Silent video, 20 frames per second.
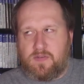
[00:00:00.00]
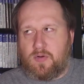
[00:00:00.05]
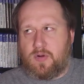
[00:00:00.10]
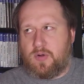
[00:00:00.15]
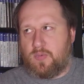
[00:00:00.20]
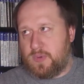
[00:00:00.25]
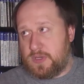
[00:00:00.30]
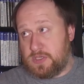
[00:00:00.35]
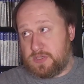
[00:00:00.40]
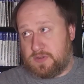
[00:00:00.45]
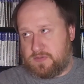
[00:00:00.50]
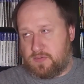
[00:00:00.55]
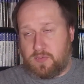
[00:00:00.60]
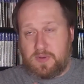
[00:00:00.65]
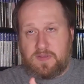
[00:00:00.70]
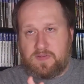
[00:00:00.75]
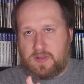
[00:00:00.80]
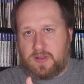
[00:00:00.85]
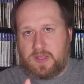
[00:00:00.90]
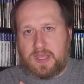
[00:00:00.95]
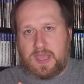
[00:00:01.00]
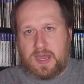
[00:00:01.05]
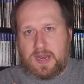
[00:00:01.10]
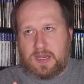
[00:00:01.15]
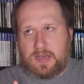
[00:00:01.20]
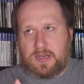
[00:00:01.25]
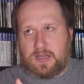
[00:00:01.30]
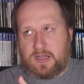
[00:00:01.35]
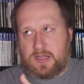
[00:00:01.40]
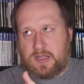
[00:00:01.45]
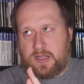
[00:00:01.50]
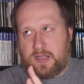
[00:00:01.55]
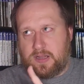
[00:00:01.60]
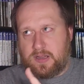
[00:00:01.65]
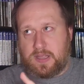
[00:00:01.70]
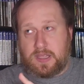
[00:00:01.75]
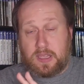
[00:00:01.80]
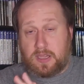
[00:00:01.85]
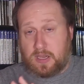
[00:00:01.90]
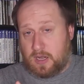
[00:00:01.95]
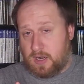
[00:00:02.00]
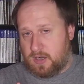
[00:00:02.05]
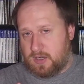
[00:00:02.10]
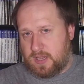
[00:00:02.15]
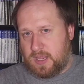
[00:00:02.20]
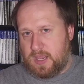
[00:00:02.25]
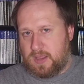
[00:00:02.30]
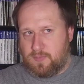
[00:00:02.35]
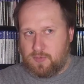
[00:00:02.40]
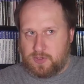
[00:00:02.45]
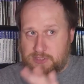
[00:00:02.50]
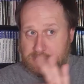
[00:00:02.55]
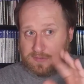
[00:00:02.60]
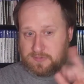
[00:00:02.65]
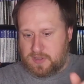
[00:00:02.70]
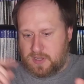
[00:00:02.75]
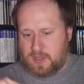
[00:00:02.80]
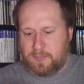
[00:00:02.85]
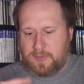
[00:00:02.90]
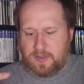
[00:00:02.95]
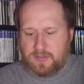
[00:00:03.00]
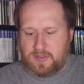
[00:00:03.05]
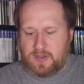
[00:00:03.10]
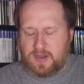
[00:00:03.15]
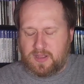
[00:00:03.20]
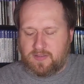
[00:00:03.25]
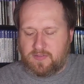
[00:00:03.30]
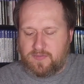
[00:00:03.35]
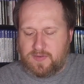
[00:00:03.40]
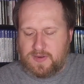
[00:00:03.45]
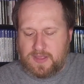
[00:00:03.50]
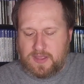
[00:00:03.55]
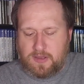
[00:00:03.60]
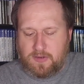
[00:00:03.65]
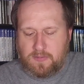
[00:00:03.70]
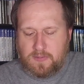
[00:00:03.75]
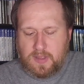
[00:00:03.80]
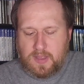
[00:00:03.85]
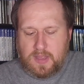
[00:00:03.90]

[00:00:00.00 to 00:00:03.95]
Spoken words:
or we just recently got into like a card game, which I'll talk about in the next video.